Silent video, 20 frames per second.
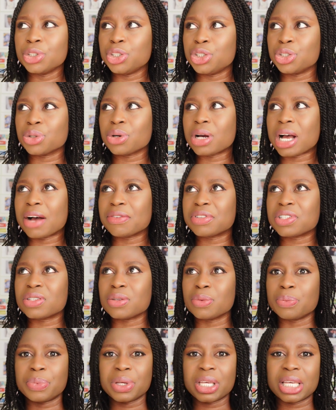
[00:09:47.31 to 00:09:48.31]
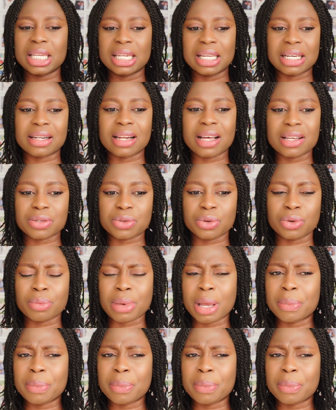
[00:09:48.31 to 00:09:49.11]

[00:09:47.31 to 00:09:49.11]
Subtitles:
You don't have to be in a classroom.